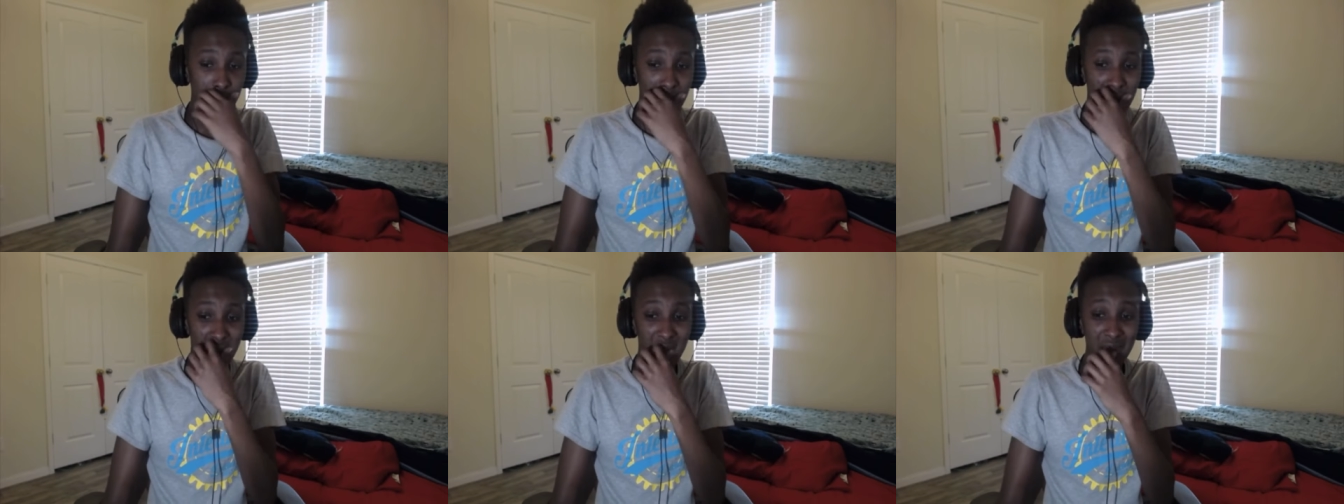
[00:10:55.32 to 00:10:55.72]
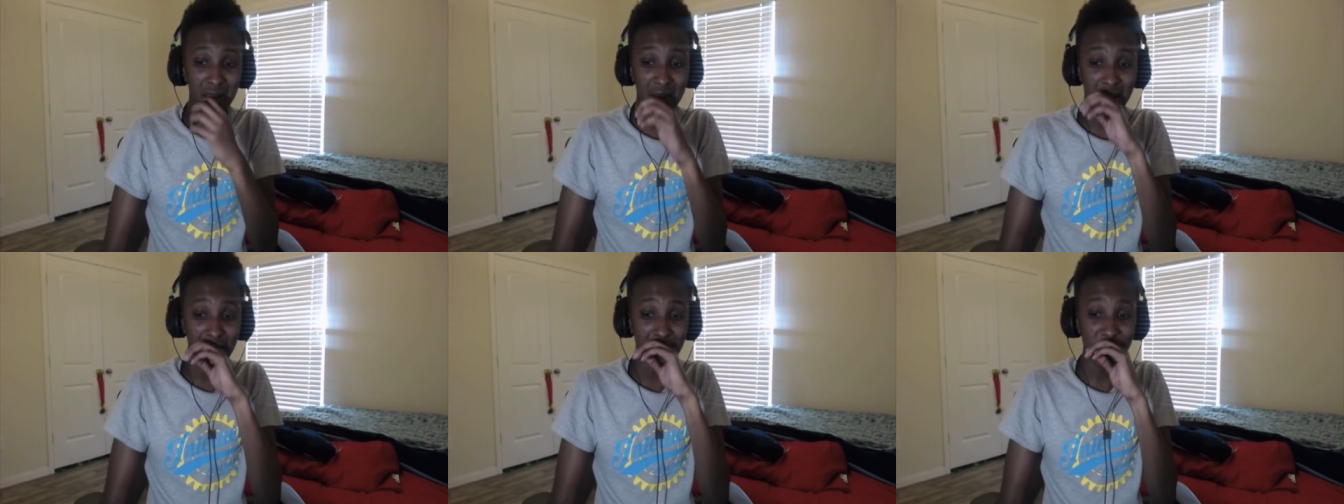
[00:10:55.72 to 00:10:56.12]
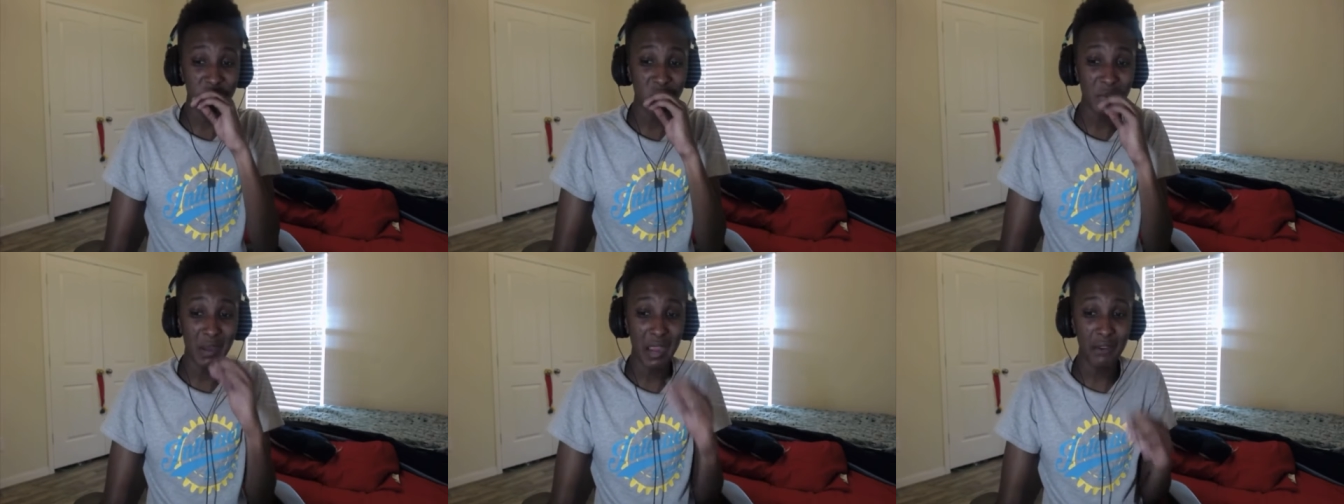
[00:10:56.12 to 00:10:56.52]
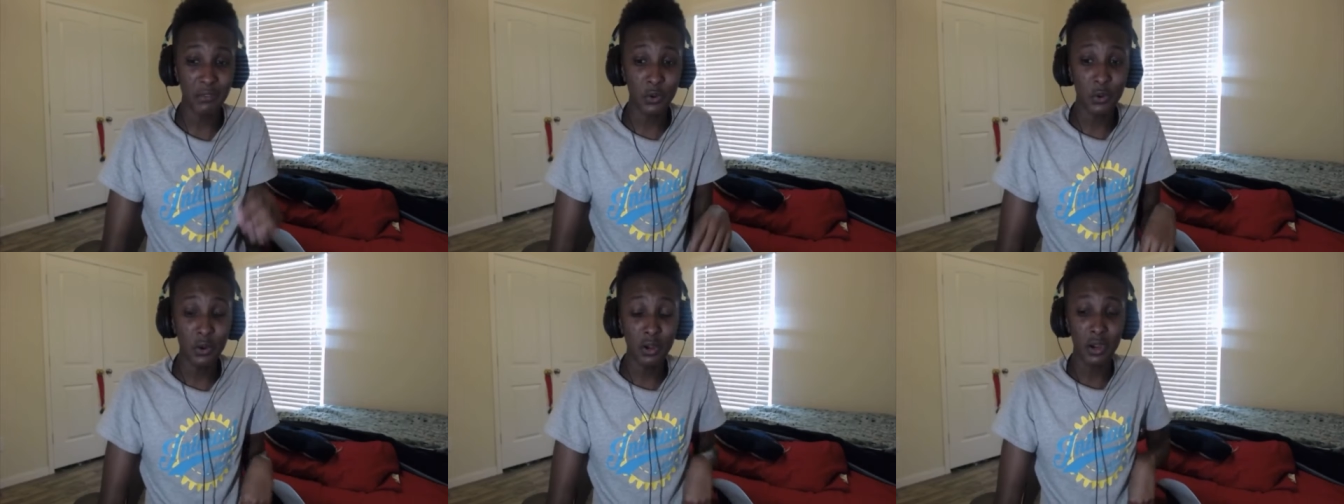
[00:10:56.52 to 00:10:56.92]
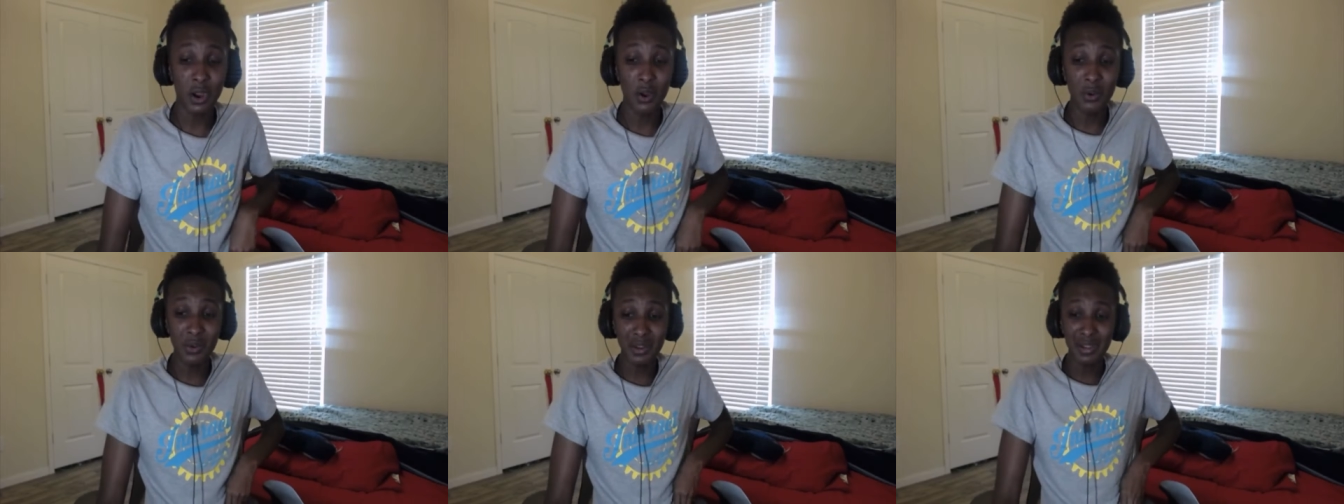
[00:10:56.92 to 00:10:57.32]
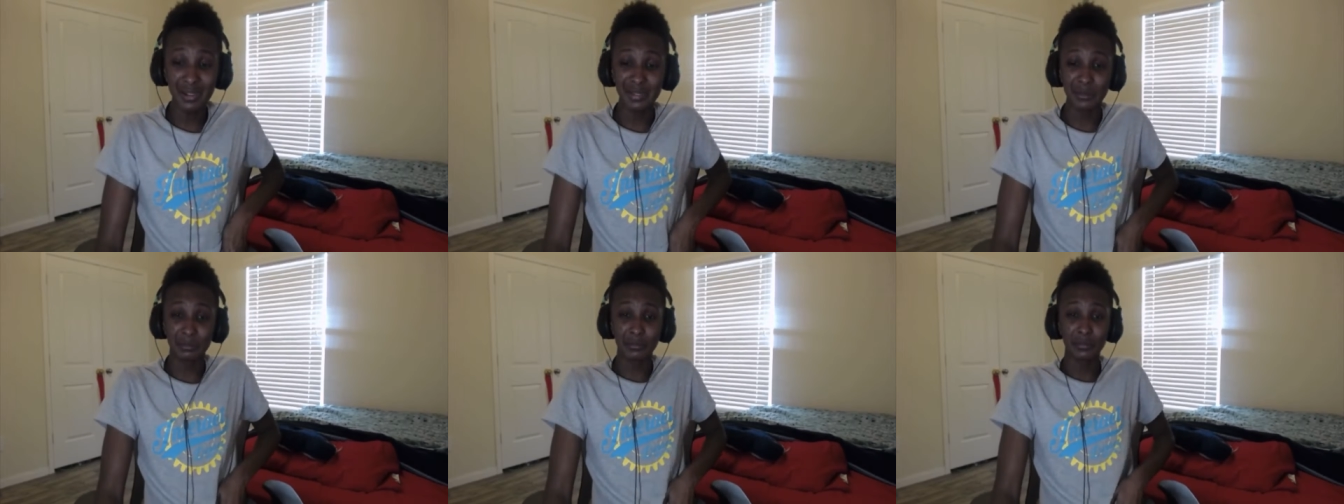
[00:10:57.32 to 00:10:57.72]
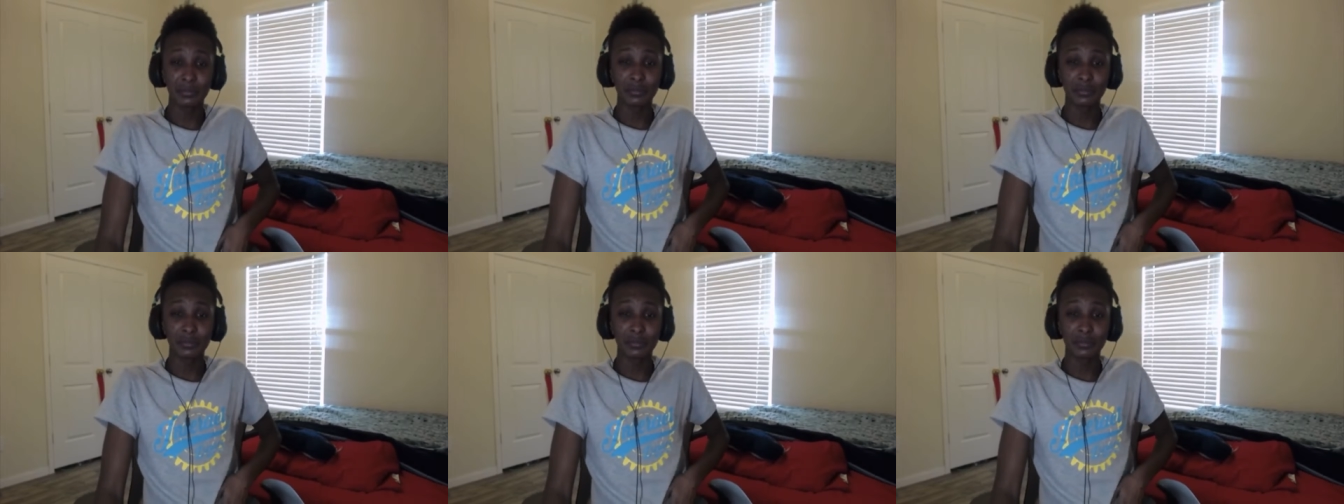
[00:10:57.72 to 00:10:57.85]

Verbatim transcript: He done hit from half court. Hold up.